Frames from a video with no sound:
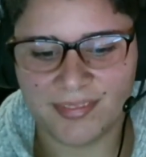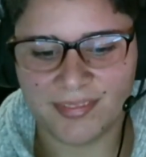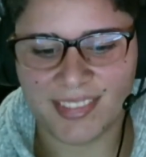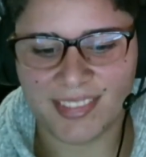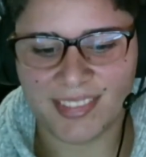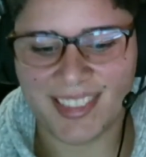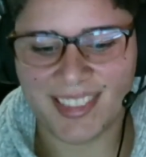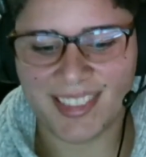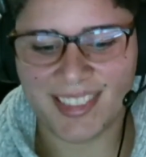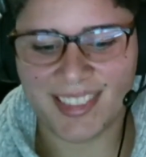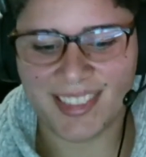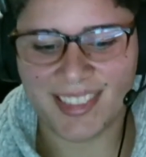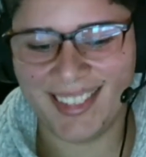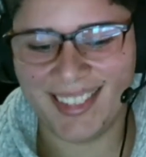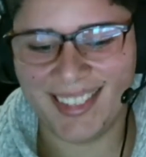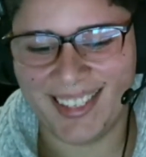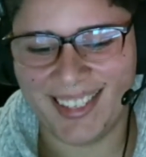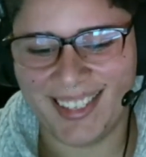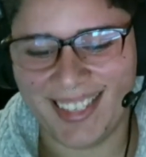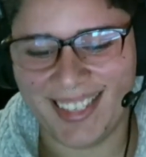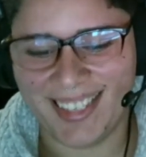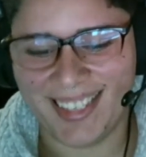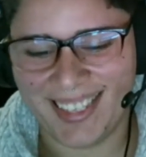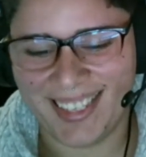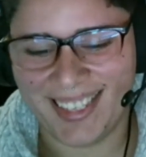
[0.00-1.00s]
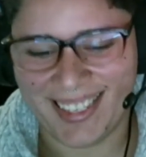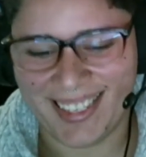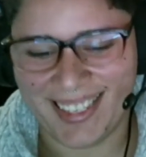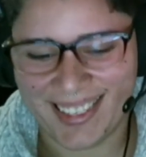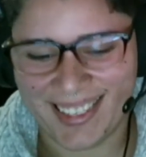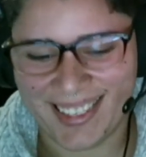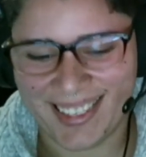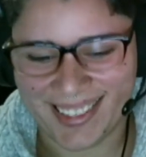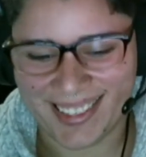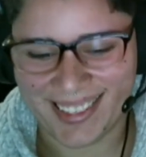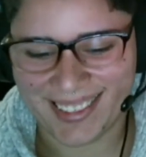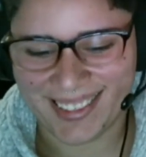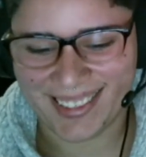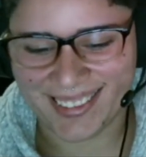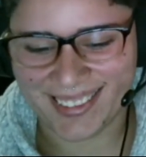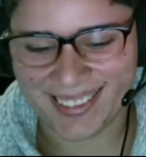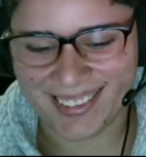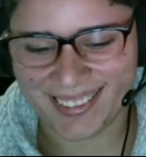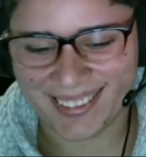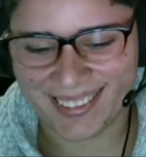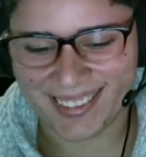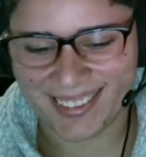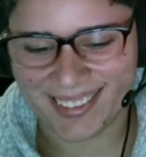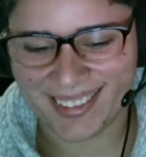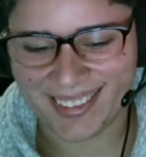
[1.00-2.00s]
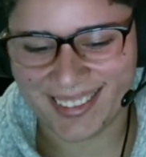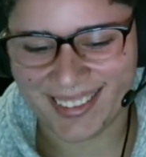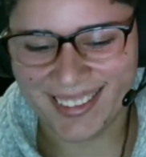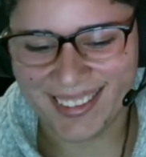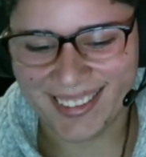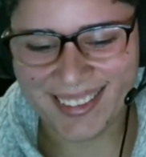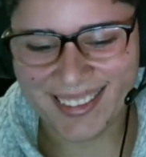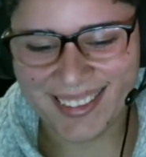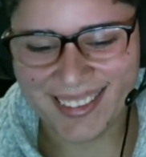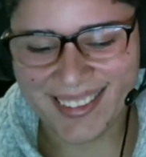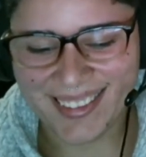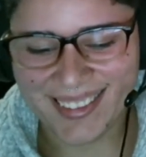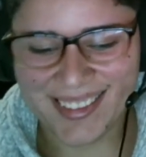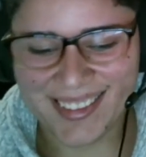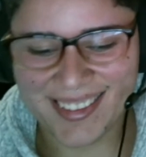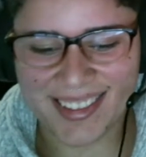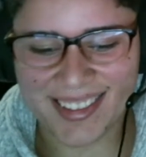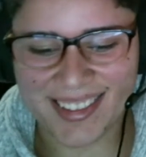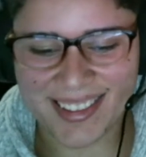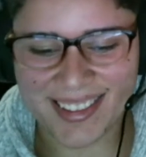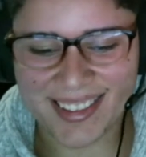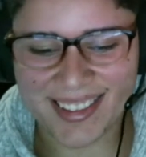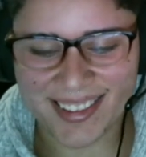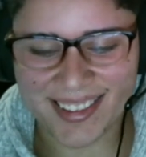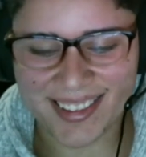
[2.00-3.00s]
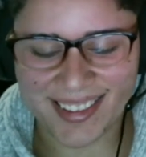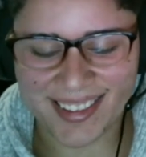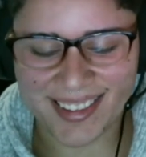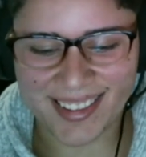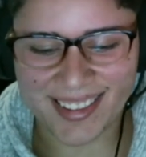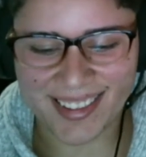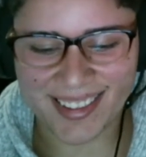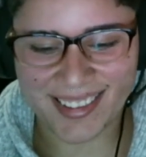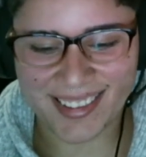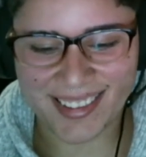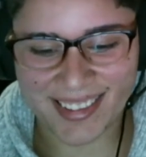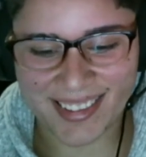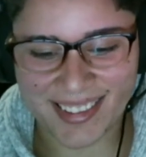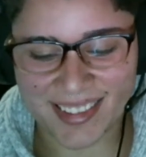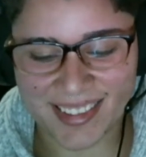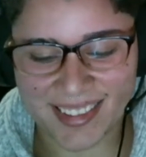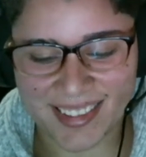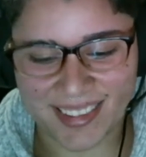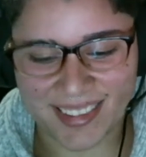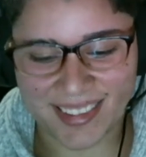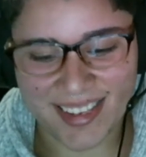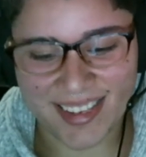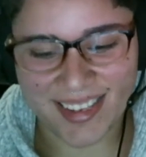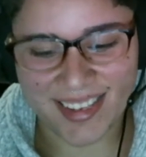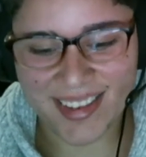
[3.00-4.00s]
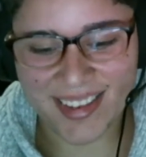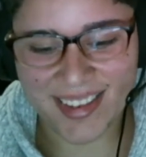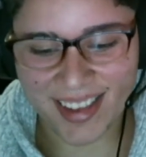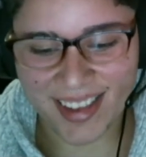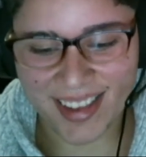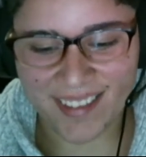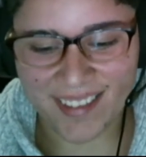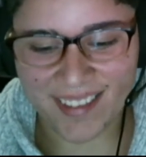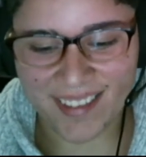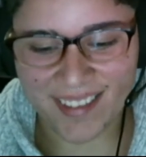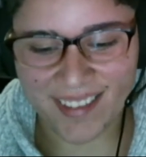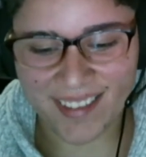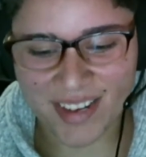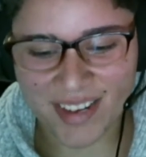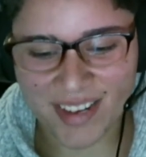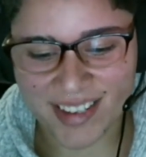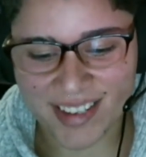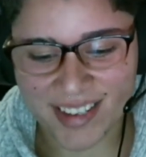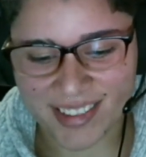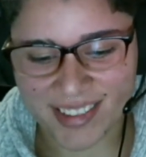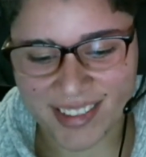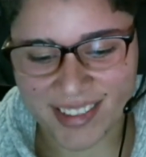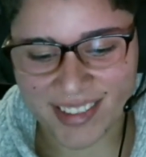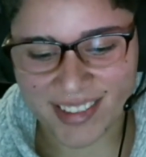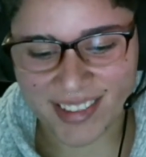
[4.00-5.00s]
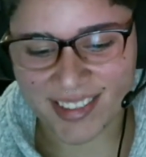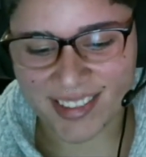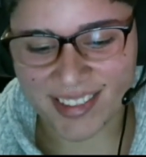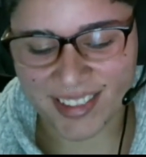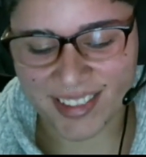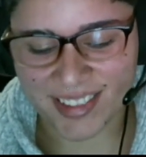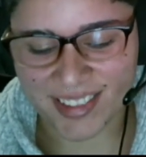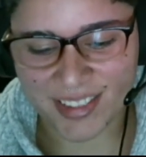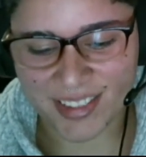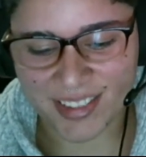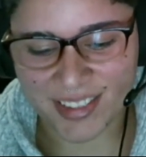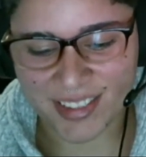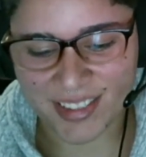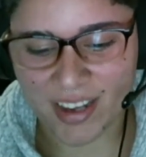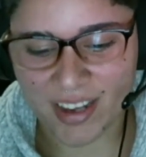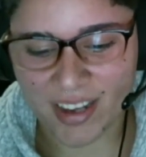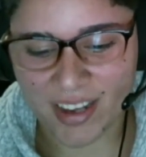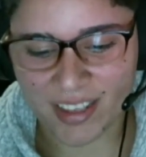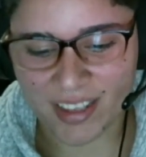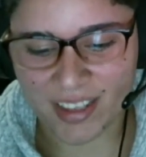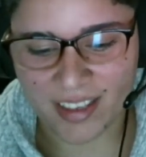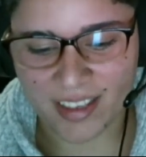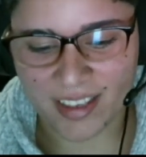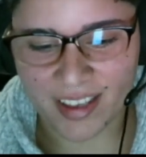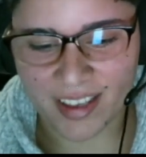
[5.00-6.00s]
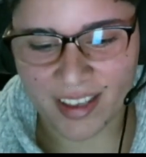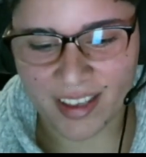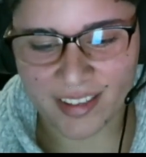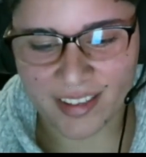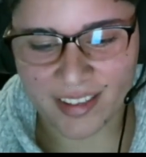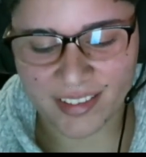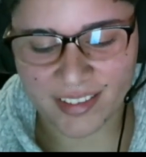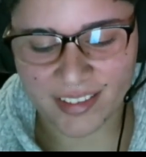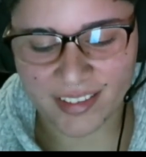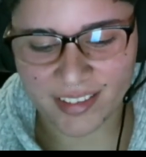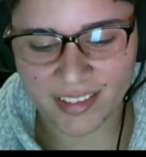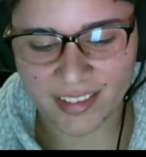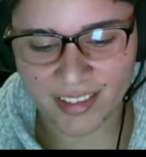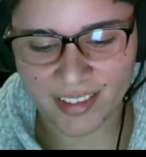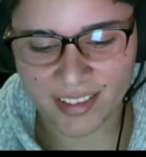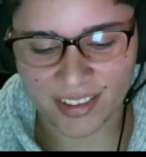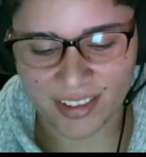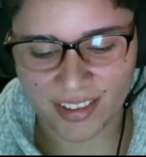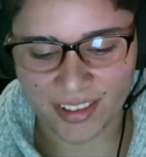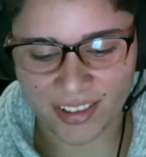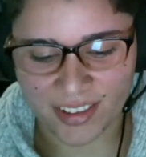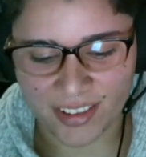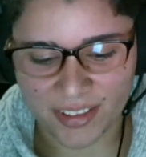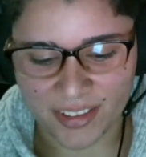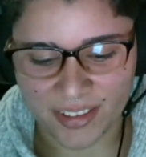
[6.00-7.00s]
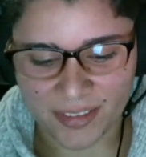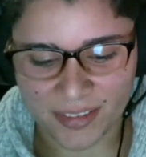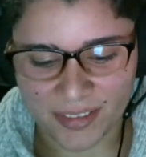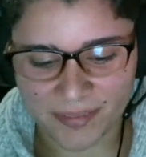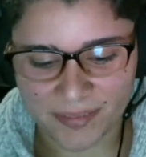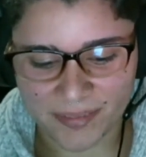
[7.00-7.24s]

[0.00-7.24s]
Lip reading: Yeah, literally. Yeah, it's literally how it works, and it's funny that, you know,